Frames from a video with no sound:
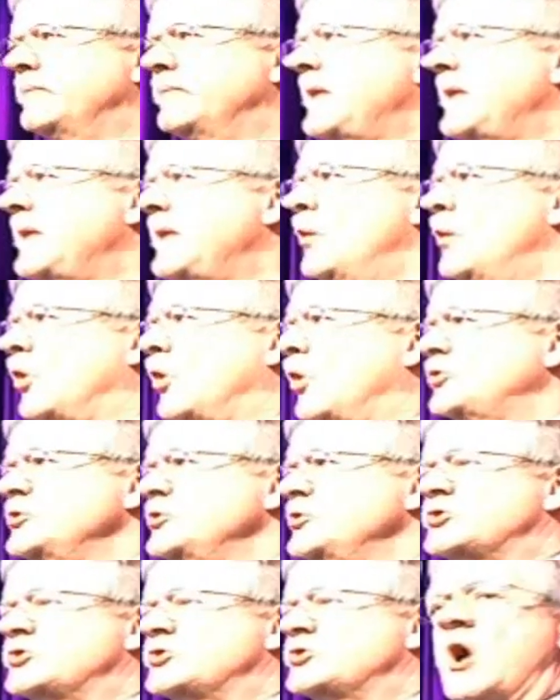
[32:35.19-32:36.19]
What you would
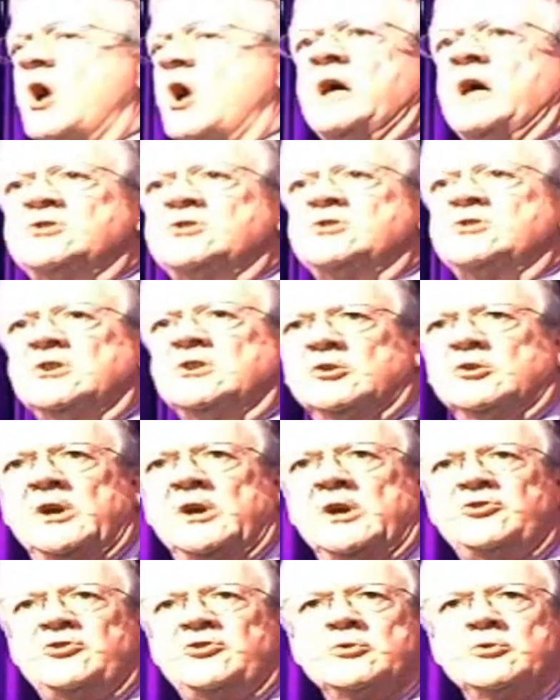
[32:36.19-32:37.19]
try and do is you
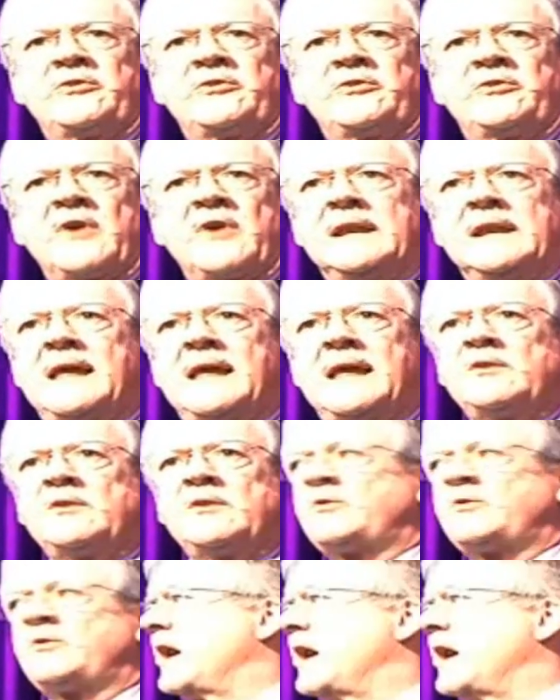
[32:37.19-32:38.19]
would say, let us find a